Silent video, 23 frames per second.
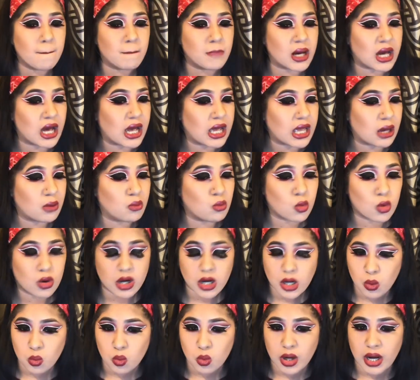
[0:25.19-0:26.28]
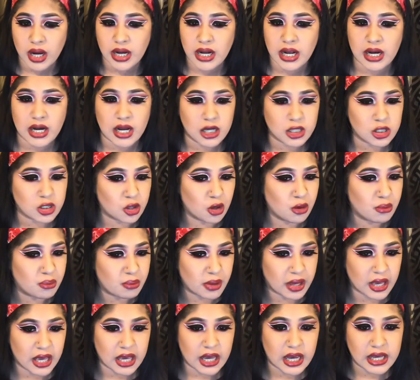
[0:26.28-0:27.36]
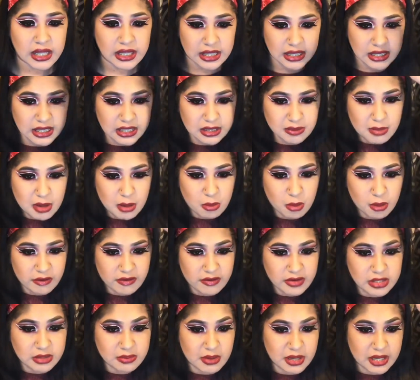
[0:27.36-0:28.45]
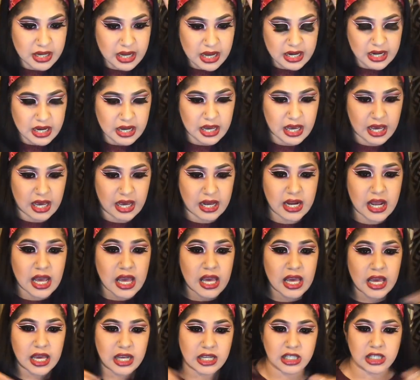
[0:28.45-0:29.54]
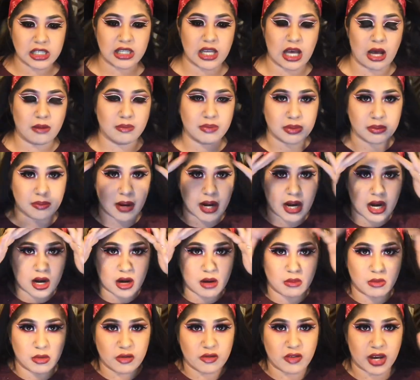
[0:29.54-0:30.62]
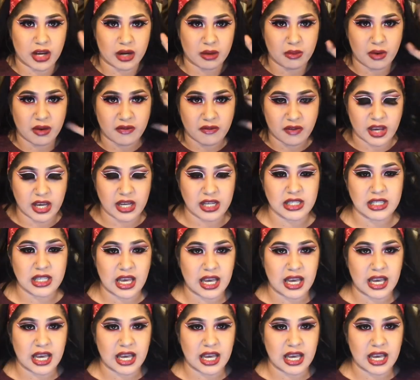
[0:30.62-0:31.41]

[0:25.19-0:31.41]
But I am wearing red and I don't bang. This is my boyfriend's bandana and it just helps my hair move out of my face.